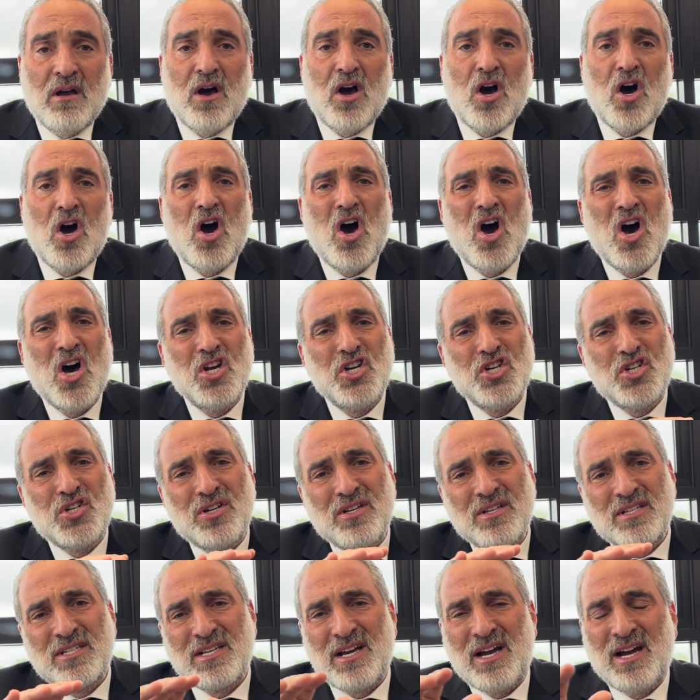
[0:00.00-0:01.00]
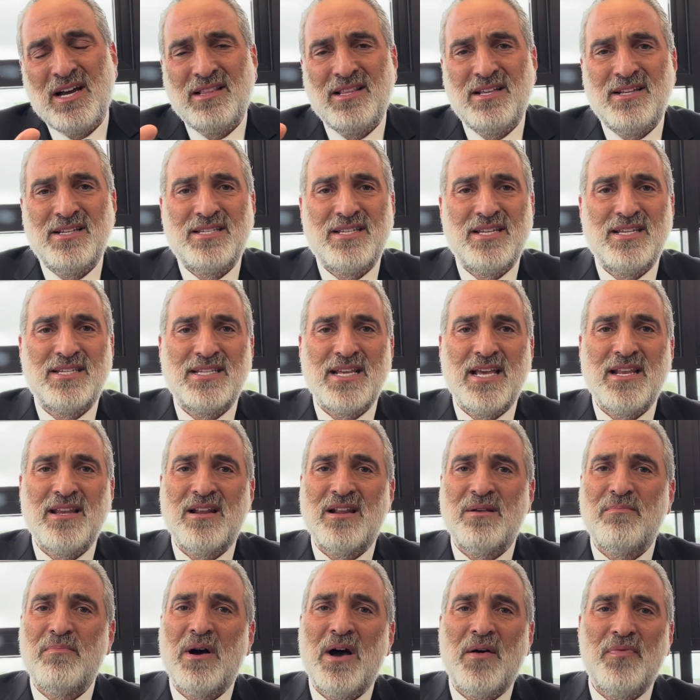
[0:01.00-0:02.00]
A hushed silence descended
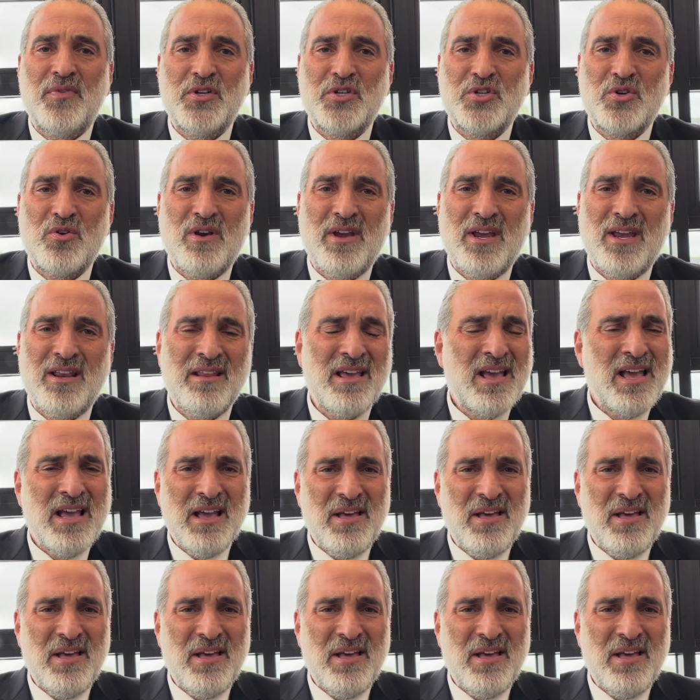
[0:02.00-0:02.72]
upon the train.